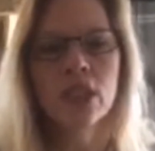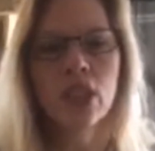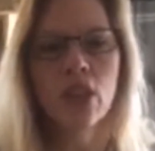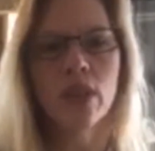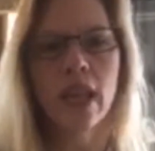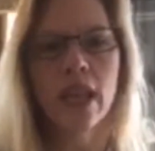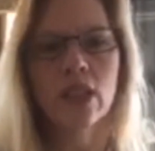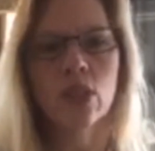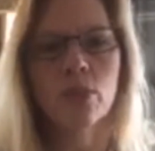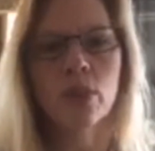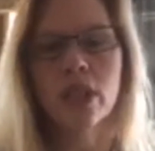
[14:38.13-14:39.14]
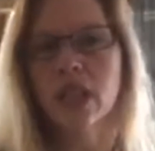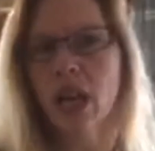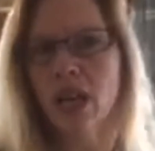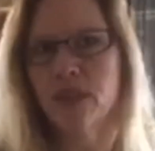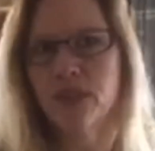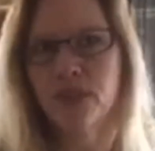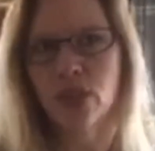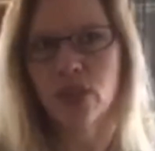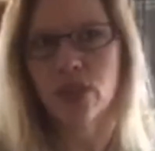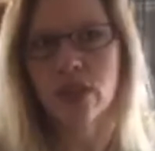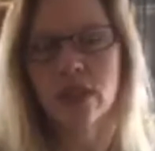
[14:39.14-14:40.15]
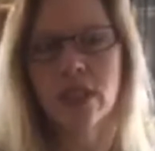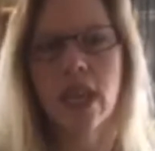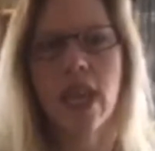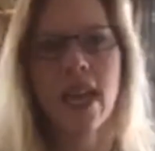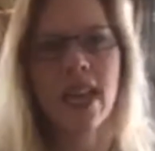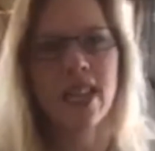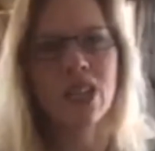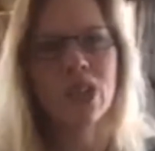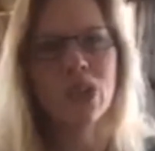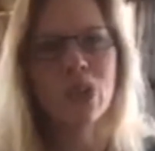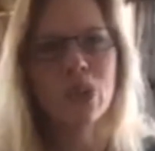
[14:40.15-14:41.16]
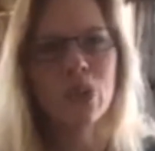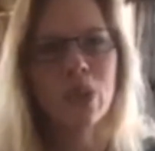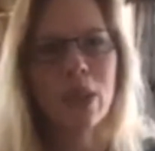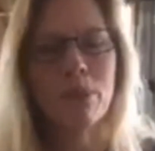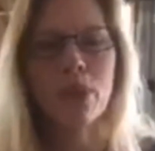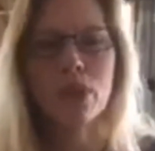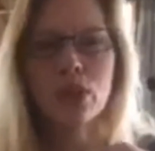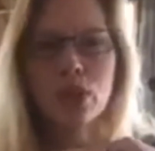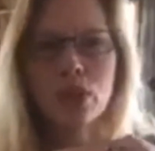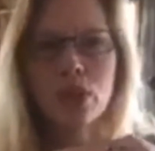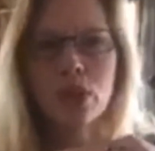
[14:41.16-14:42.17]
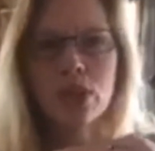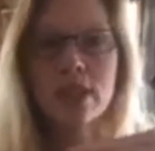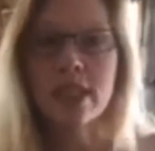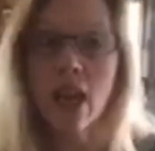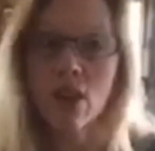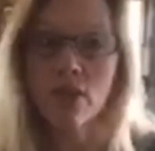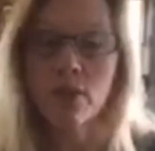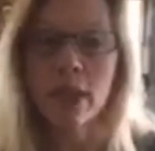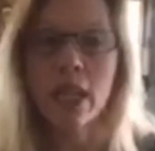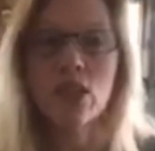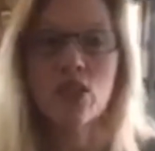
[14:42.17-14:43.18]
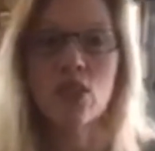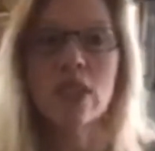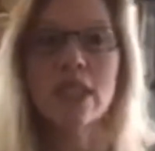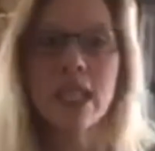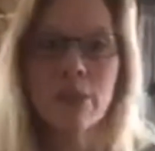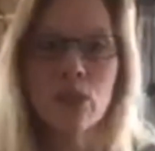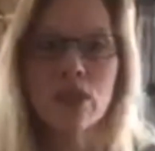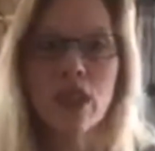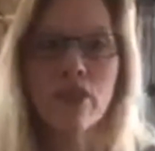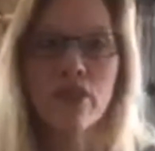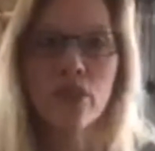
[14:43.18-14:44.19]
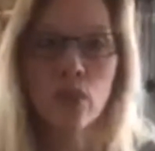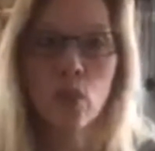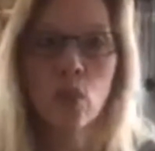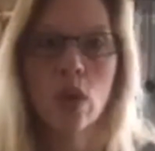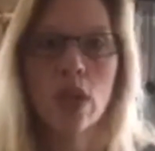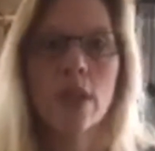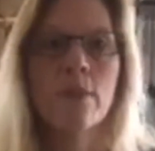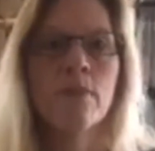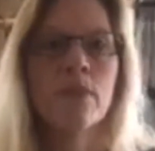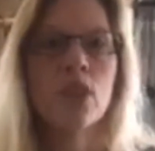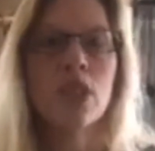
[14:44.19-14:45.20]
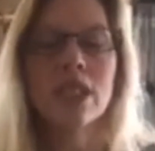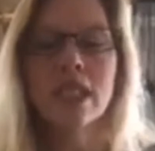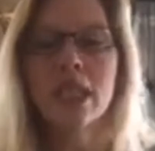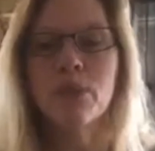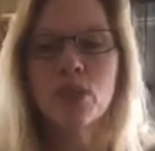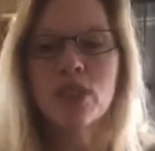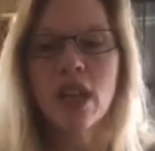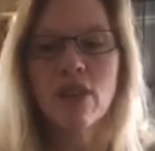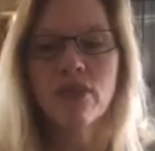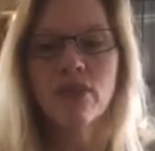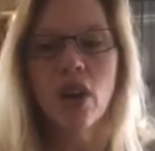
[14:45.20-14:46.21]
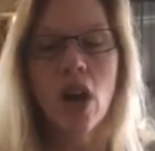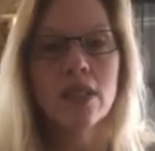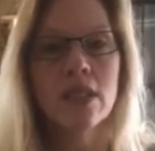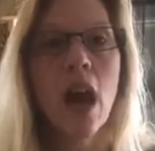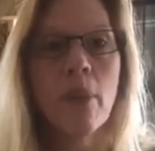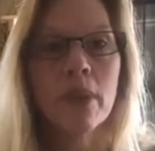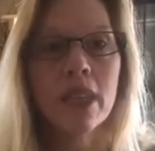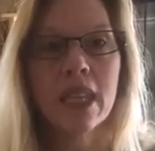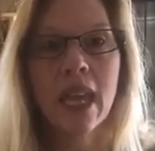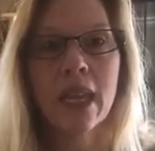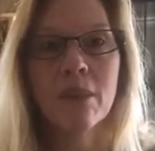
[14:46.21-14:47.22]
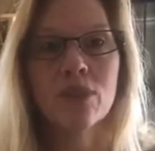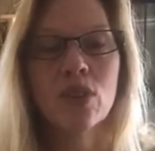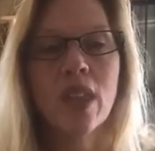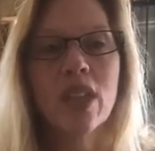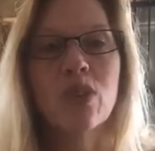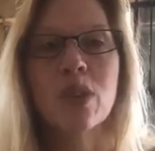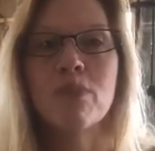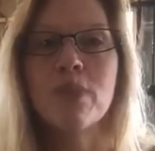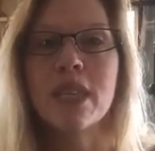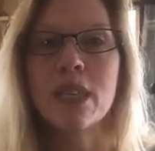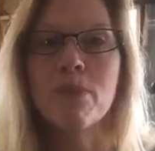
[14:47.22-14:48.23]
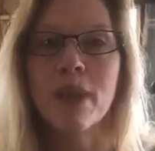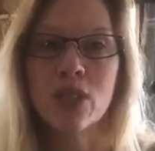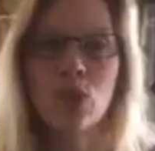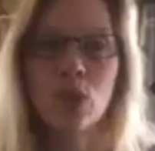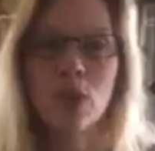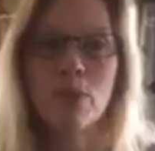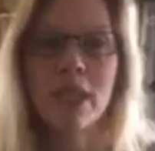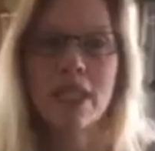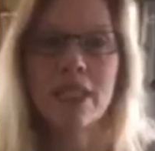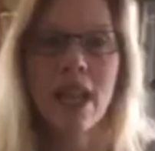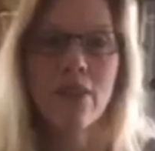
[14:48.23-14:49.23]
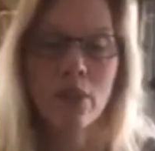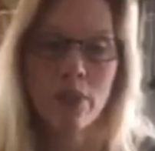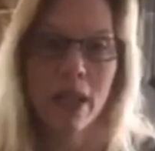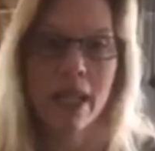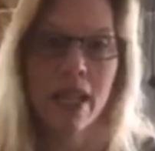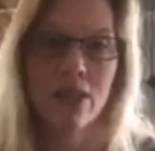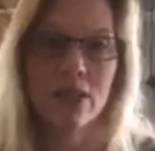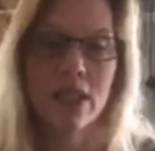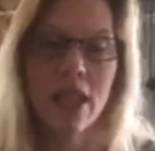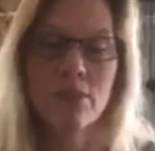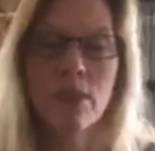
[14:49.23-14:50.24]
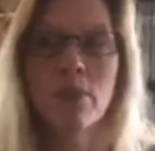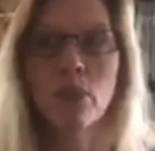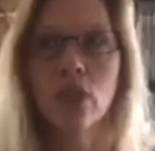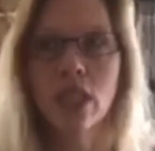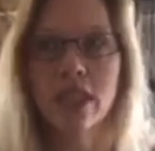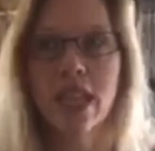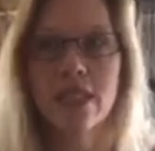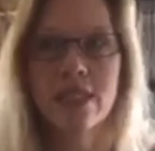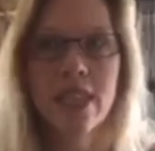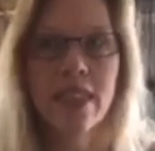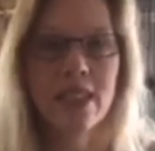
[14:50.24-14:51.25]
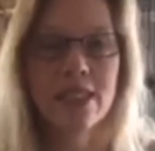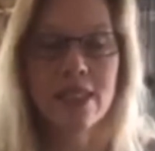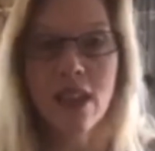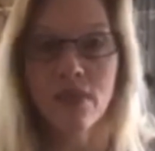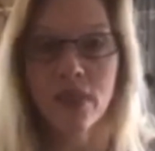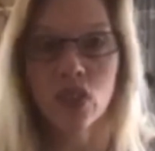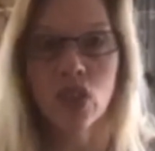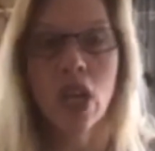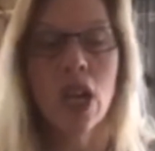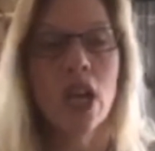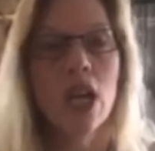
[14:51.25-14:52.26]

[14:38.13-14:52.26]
you know, that you put God first and you then put yourself, because you need to keep yourself full. You need to keep yourself on top of the game so that you can be the best you can be to everybody else. And people look at that and say that's selfish.